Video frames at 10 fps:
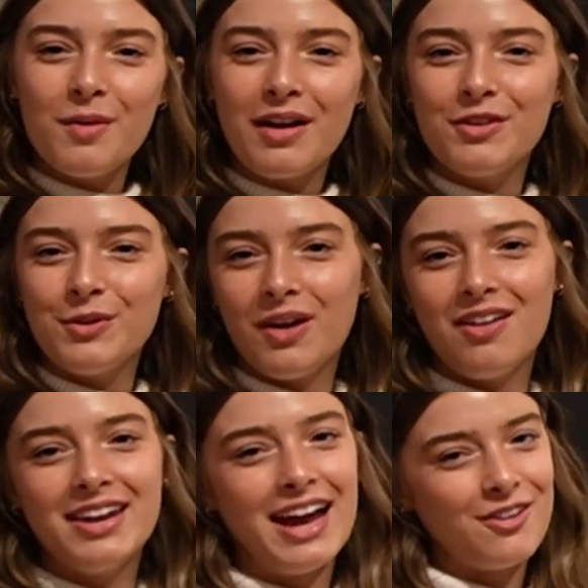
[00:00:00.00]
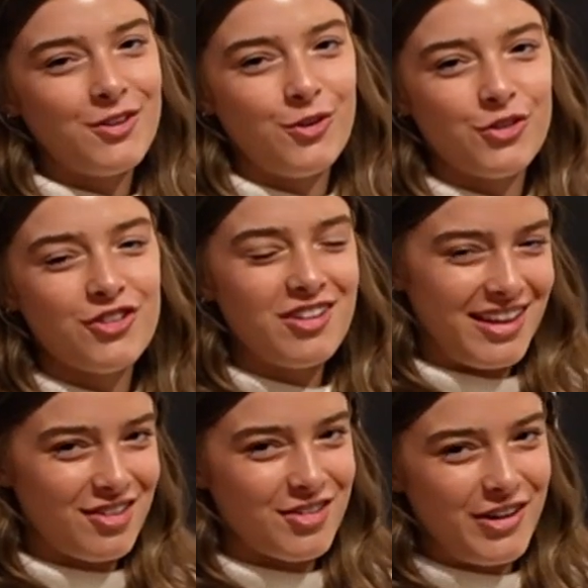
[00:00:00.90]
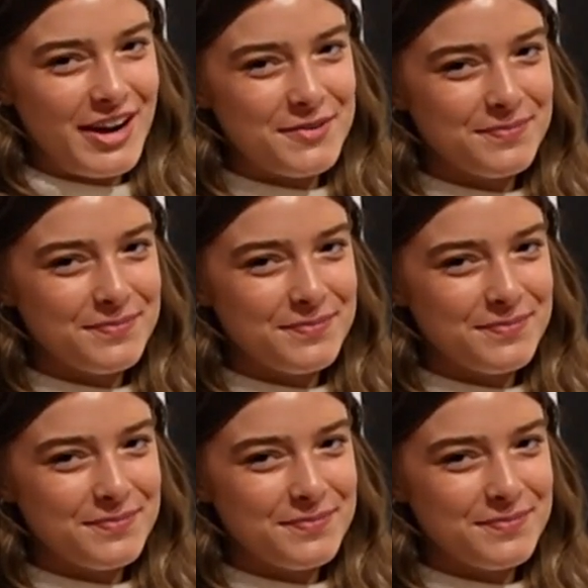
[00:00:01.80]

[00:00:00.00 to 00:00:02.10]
about New Holland agriculture's history.